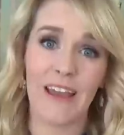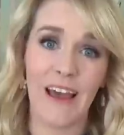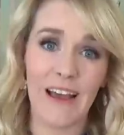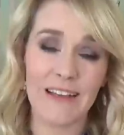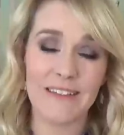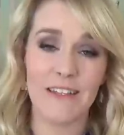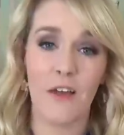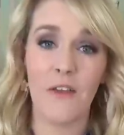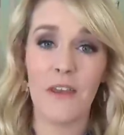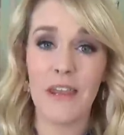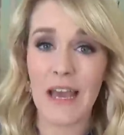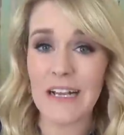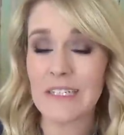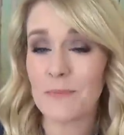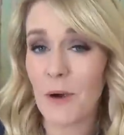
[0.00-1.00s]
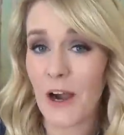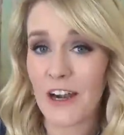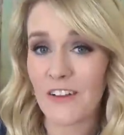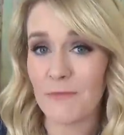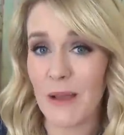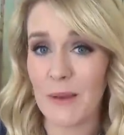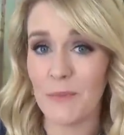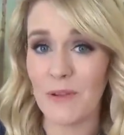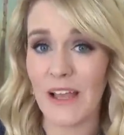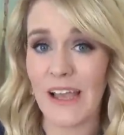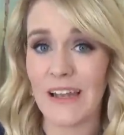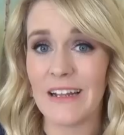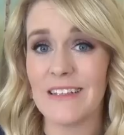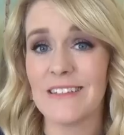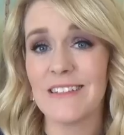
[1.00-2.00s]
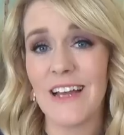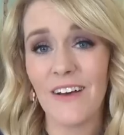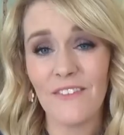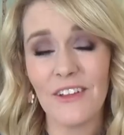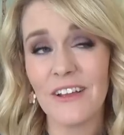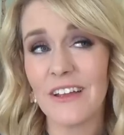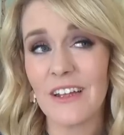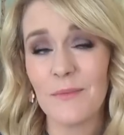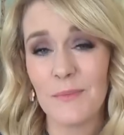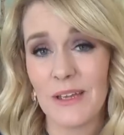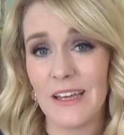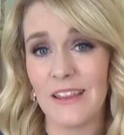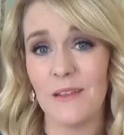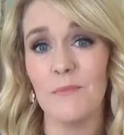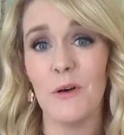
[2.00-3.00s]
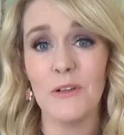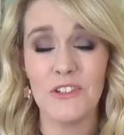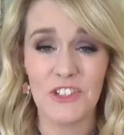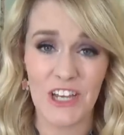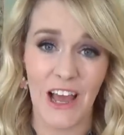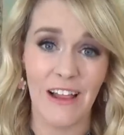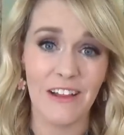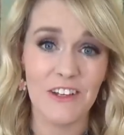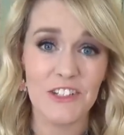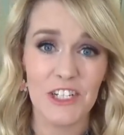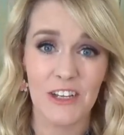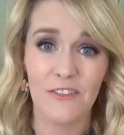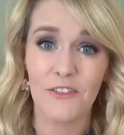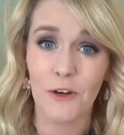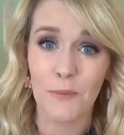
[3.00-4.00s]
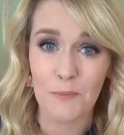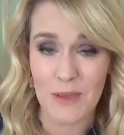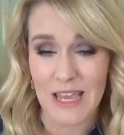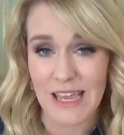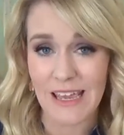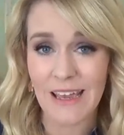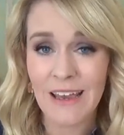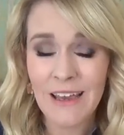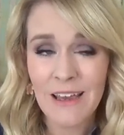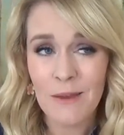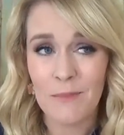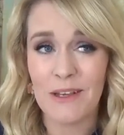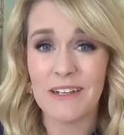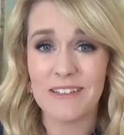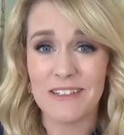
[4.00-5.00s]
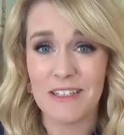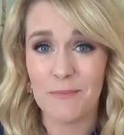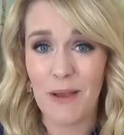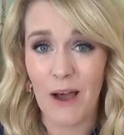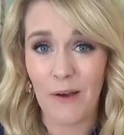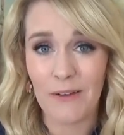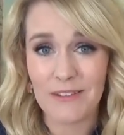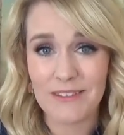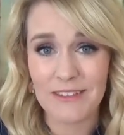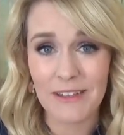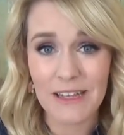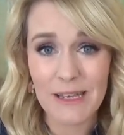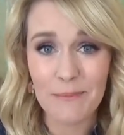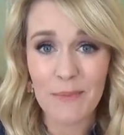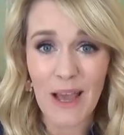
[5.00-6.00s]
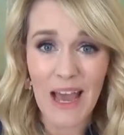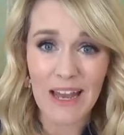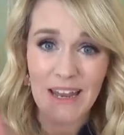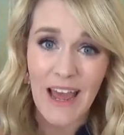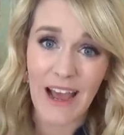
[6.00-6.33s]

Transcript: guys, now the next part of my plan is definitely gonna be the most challenging for me because it's about sleep and